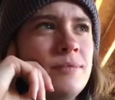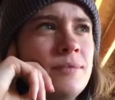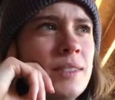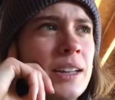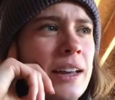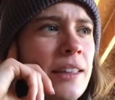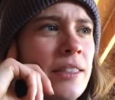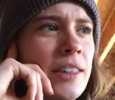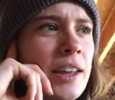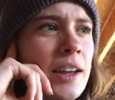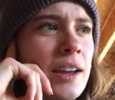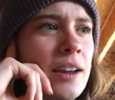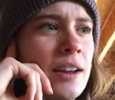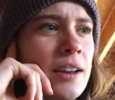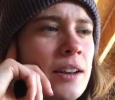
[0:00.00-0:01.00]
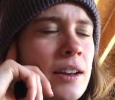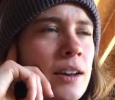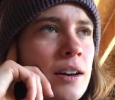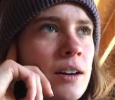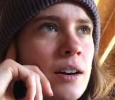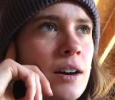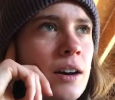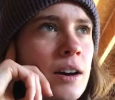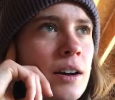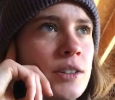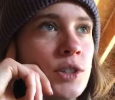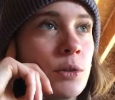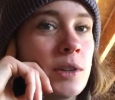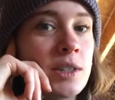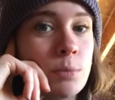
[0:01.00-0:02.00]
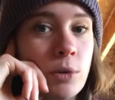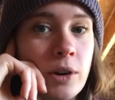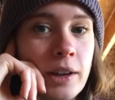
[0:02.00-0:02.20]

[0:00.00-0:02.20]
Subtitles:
And then, so this morning I